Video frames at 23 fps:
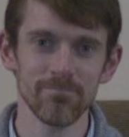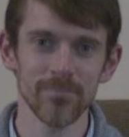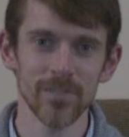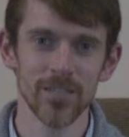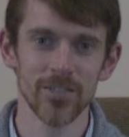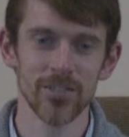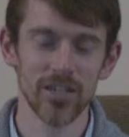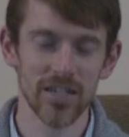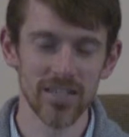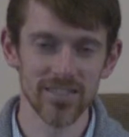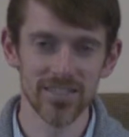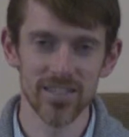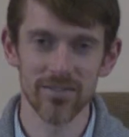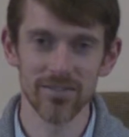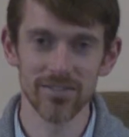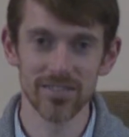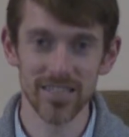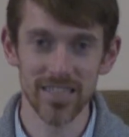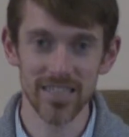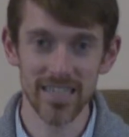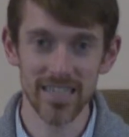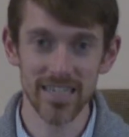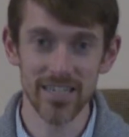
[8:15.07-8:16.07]
John
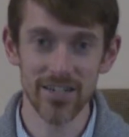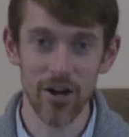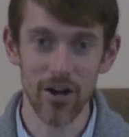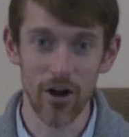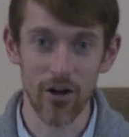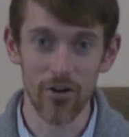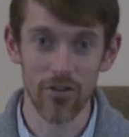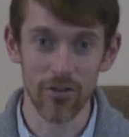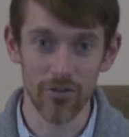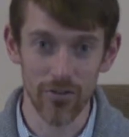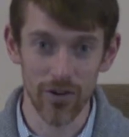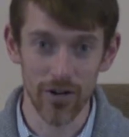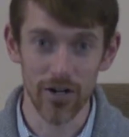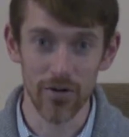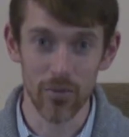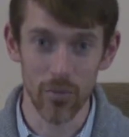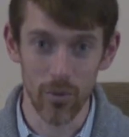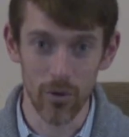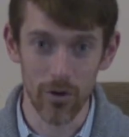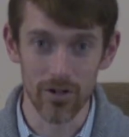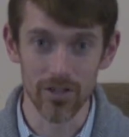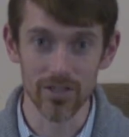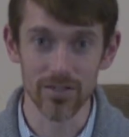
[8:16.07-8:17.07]
17 are the very
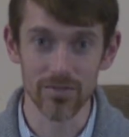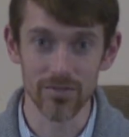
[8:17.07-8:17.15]
words